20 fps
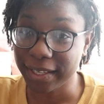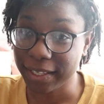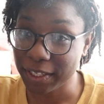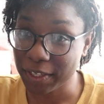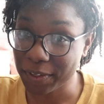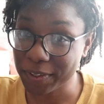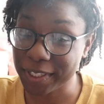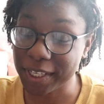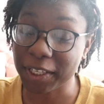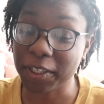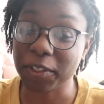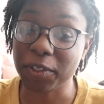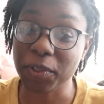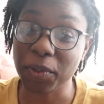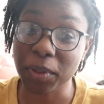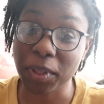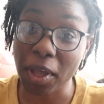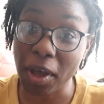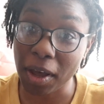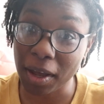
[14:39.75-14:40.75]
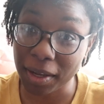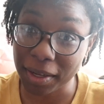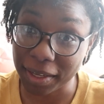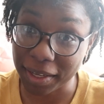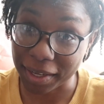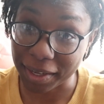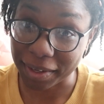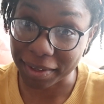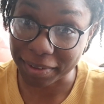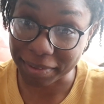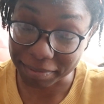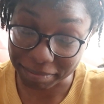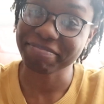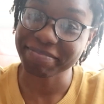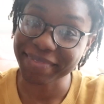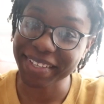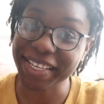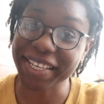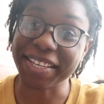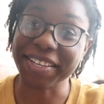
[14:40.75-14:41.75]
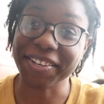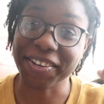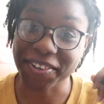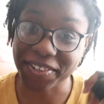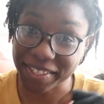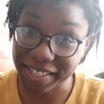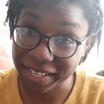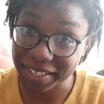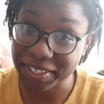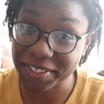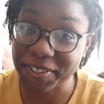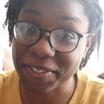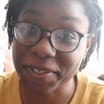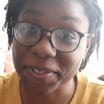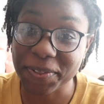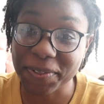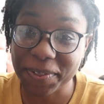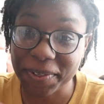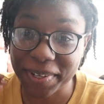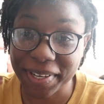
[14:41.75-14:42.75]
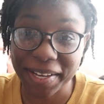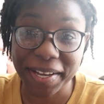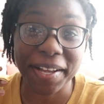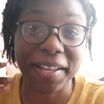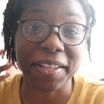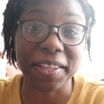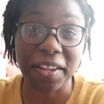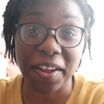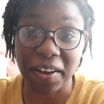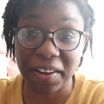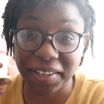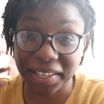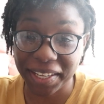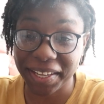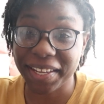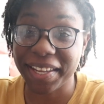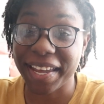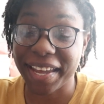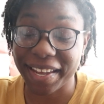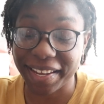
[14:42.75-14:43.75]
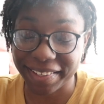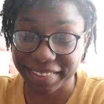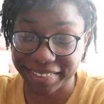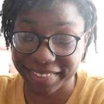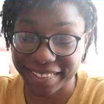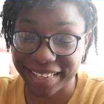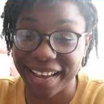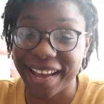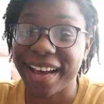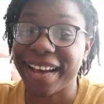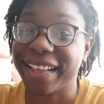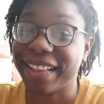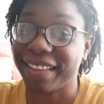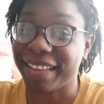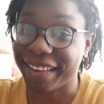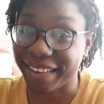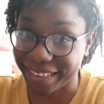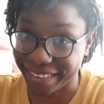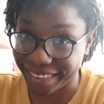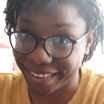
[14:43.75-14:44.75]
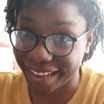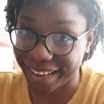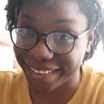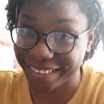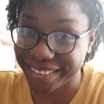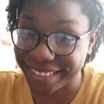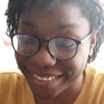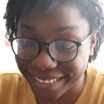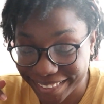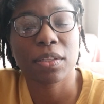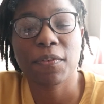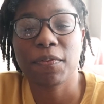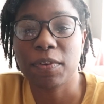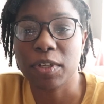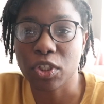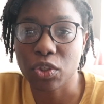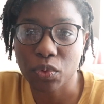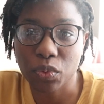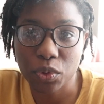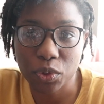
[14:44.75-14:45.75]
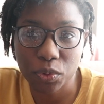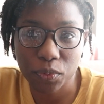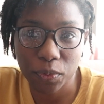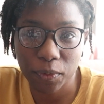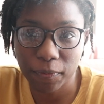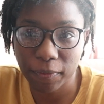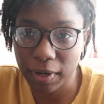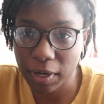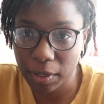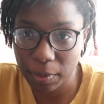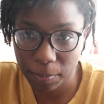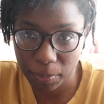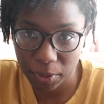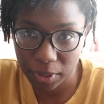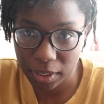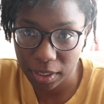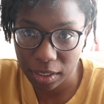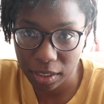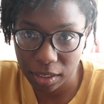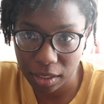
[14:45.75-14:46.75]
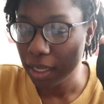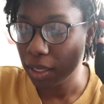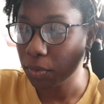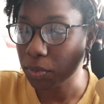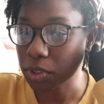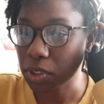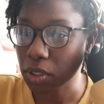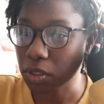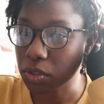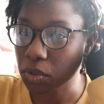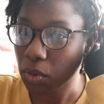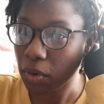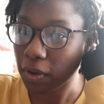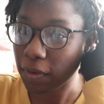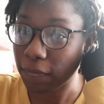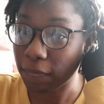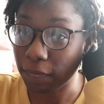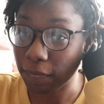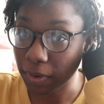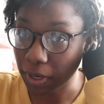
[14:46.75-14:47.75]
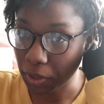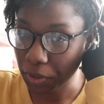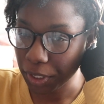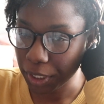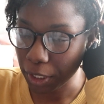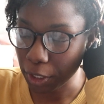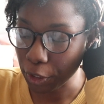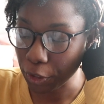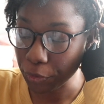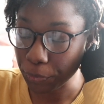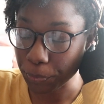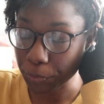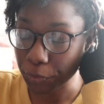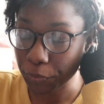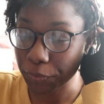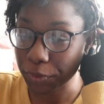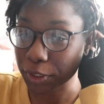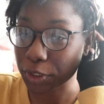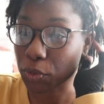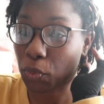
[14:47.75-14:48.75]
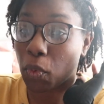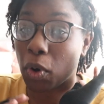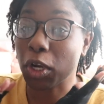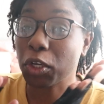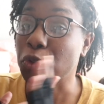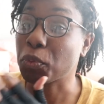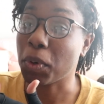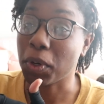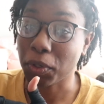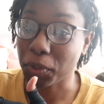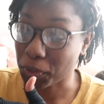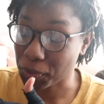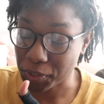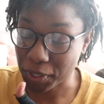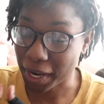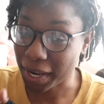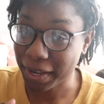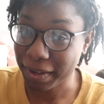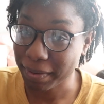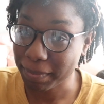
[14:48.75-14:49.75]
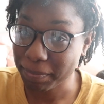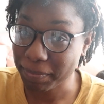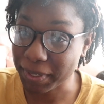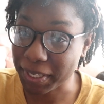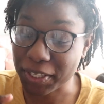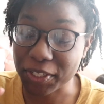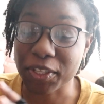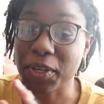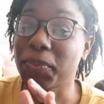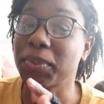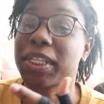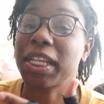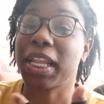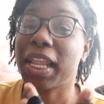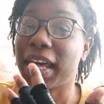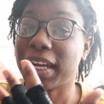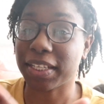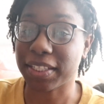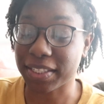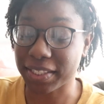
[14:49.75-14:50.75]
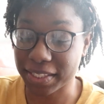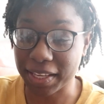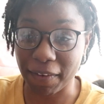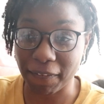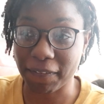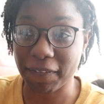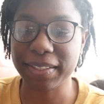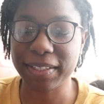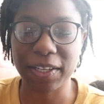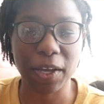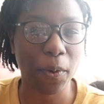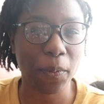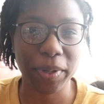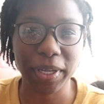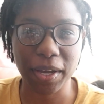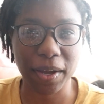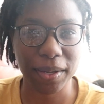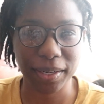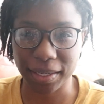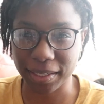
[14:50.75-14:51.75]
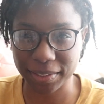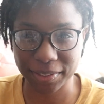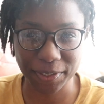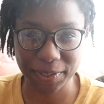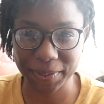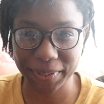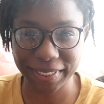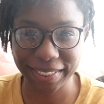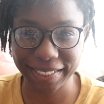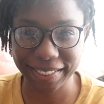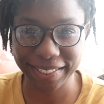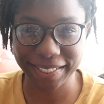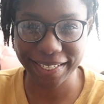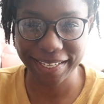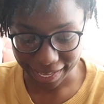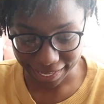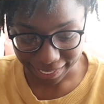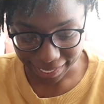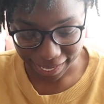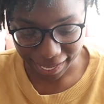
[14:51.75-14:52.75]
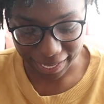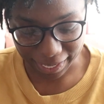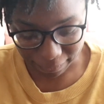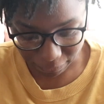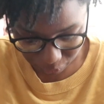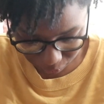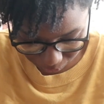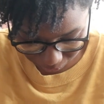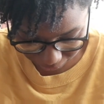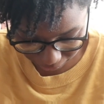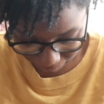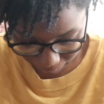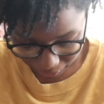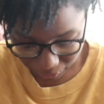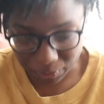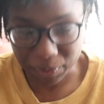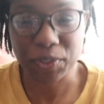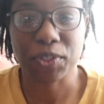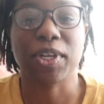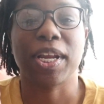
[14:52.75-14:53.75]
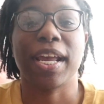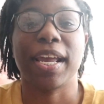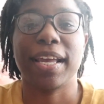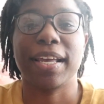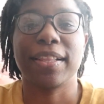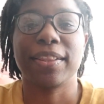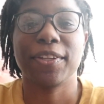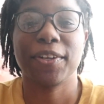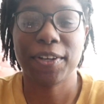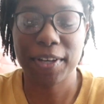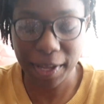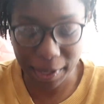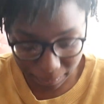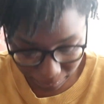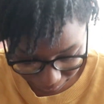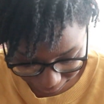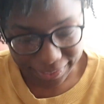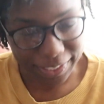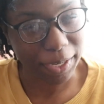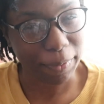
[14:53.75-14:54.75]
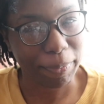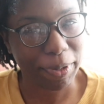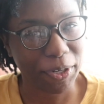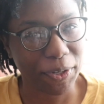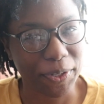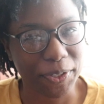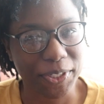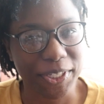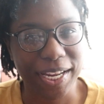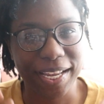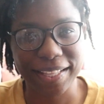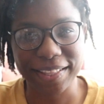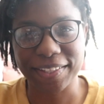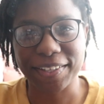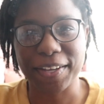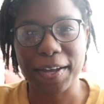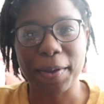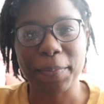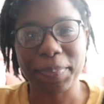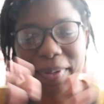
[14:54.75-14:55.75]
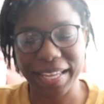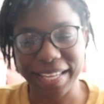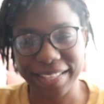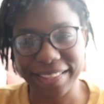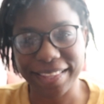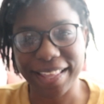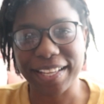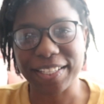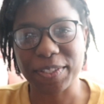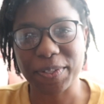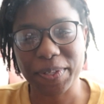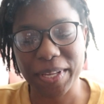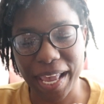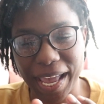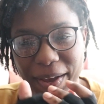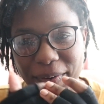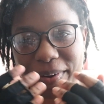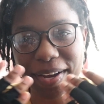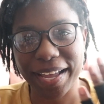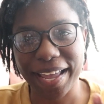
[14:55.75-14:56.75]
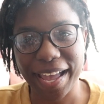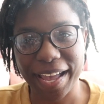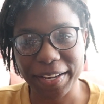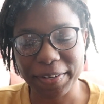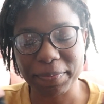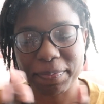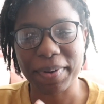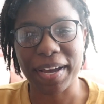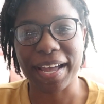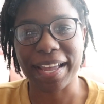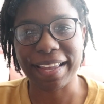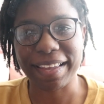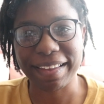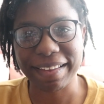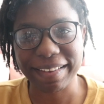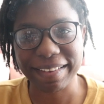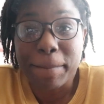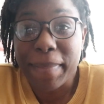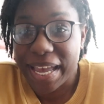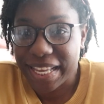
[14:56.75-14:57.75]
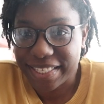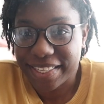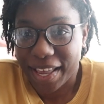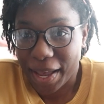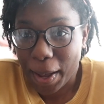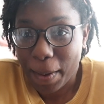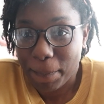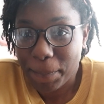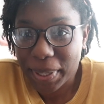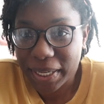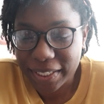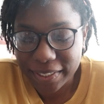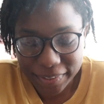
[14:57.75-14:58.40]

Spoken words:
He knows how to do longing. He knows how to do A longing gaze. I like that. The visuals were very pretty. It was also a very hard movie to watch while crocheting because there was a lot of stuff going on screen, and I have to look at my crochet, look up, look at my crochet, look up, and that's how I had my mess up.